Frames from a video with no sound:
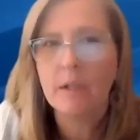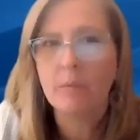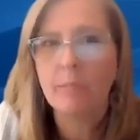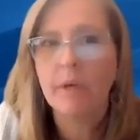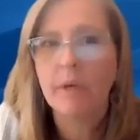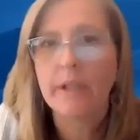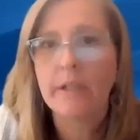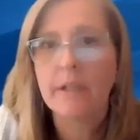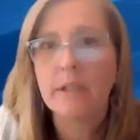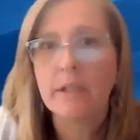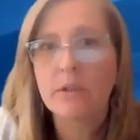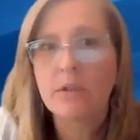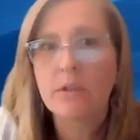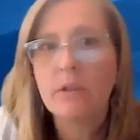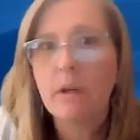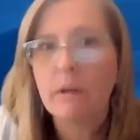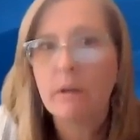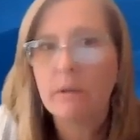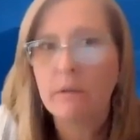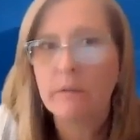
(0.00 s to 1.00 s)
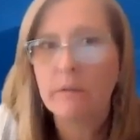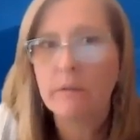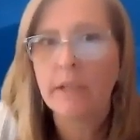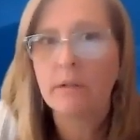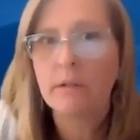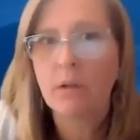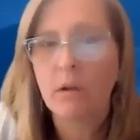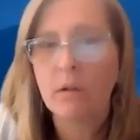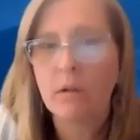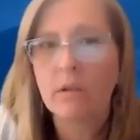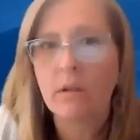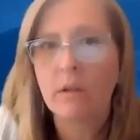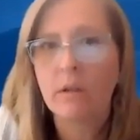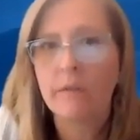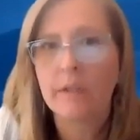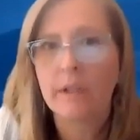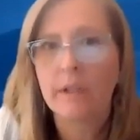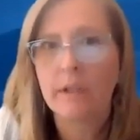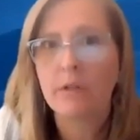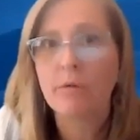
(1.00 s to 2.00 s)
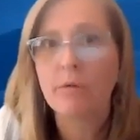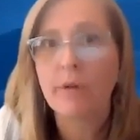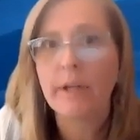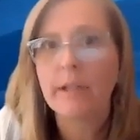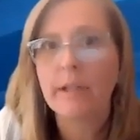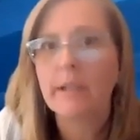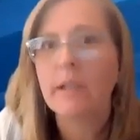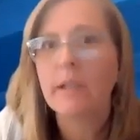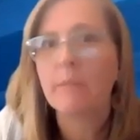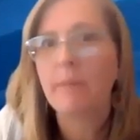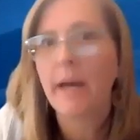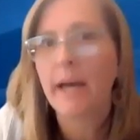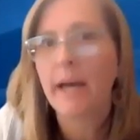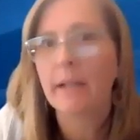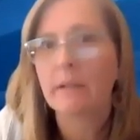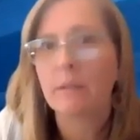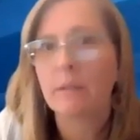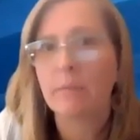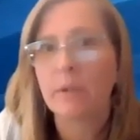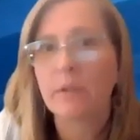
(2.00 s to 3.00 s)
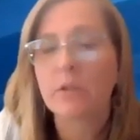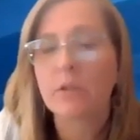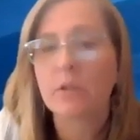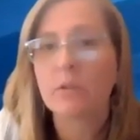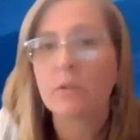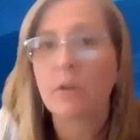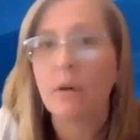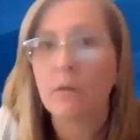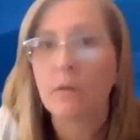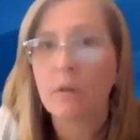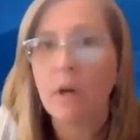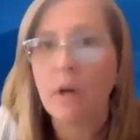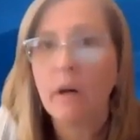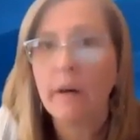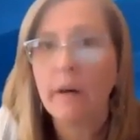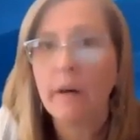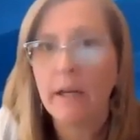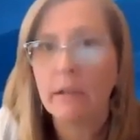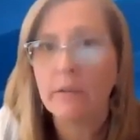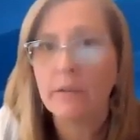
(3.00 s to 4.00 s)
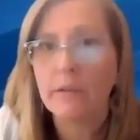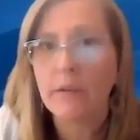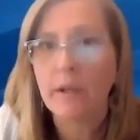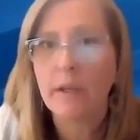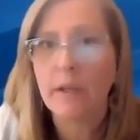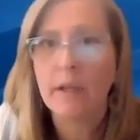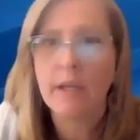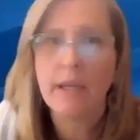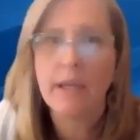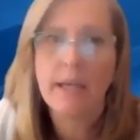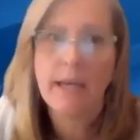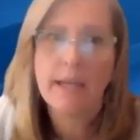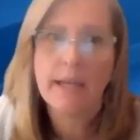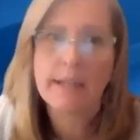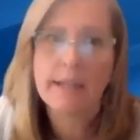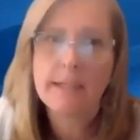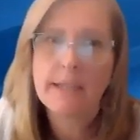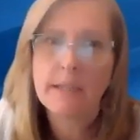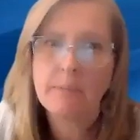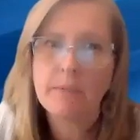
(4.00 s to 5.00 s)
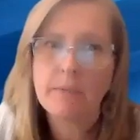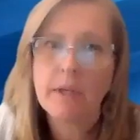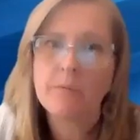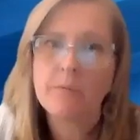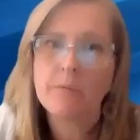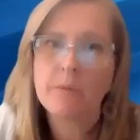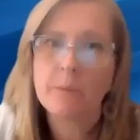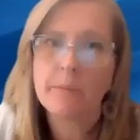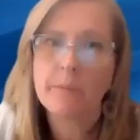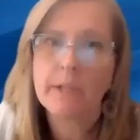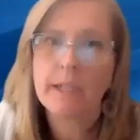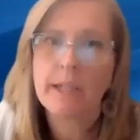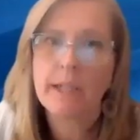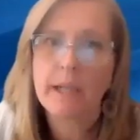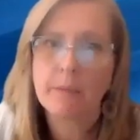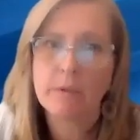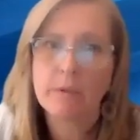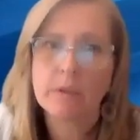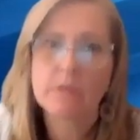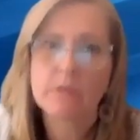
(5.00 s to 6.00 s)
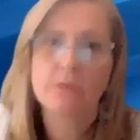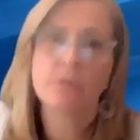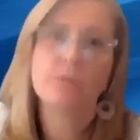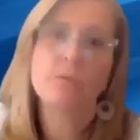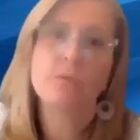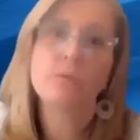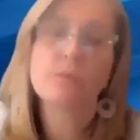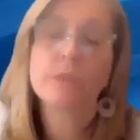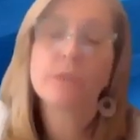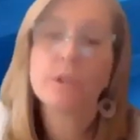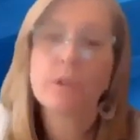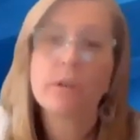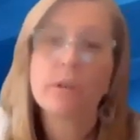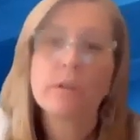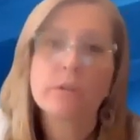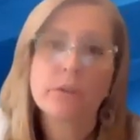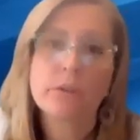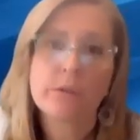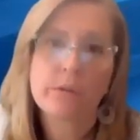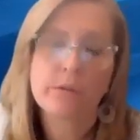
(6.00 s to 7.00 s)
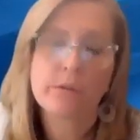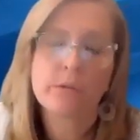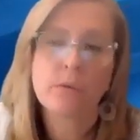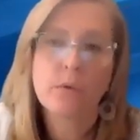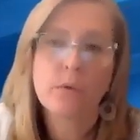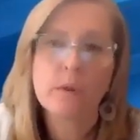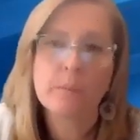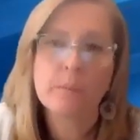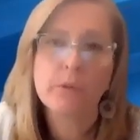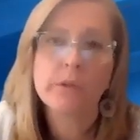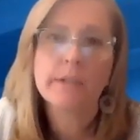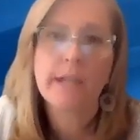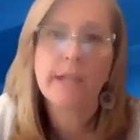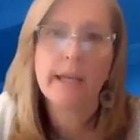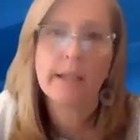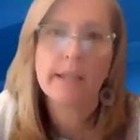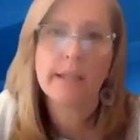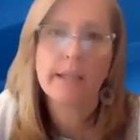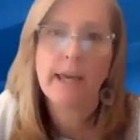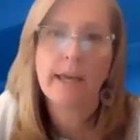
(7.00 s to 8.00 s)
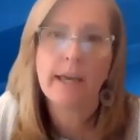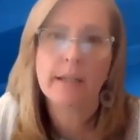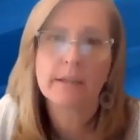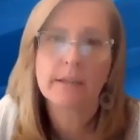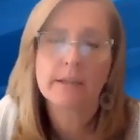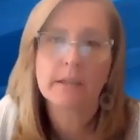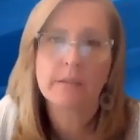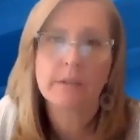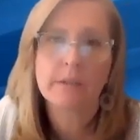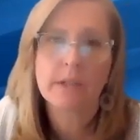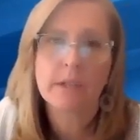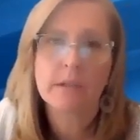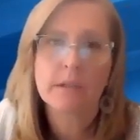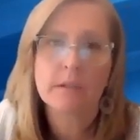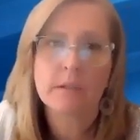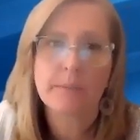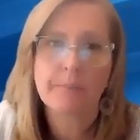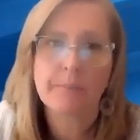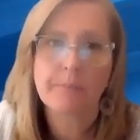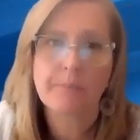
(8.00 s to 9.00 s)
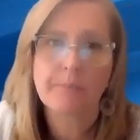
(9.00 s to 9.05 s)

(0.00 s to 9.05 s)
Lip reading: But it is known that long COVID can greatly impact a person's overall health and keep them from being able to return to their normal daily activities.